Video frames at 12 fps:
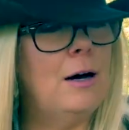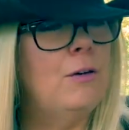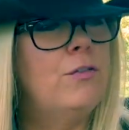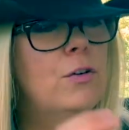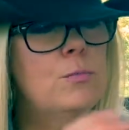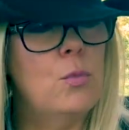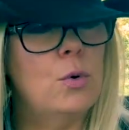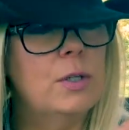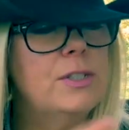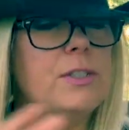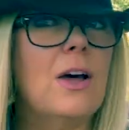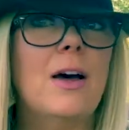for
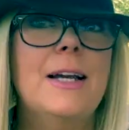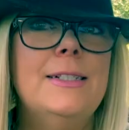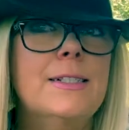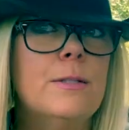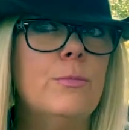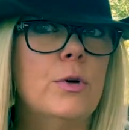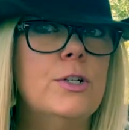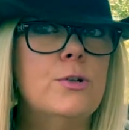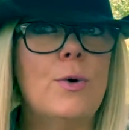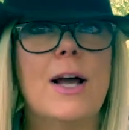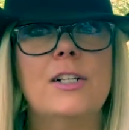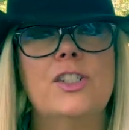more signs and more
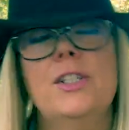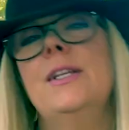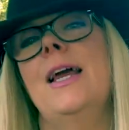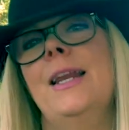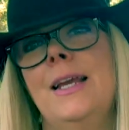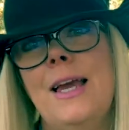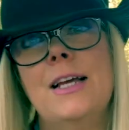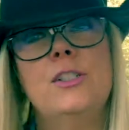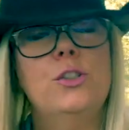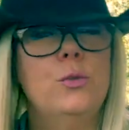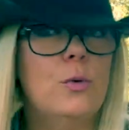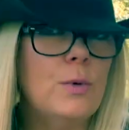direction, and
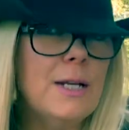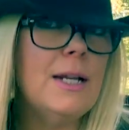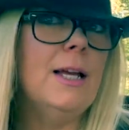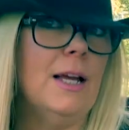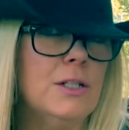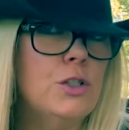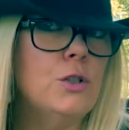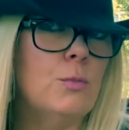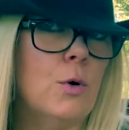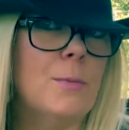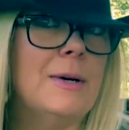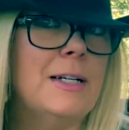again, do a reading and do
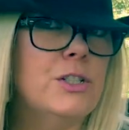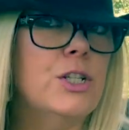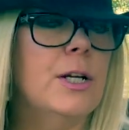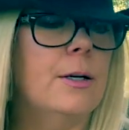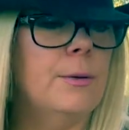more magic.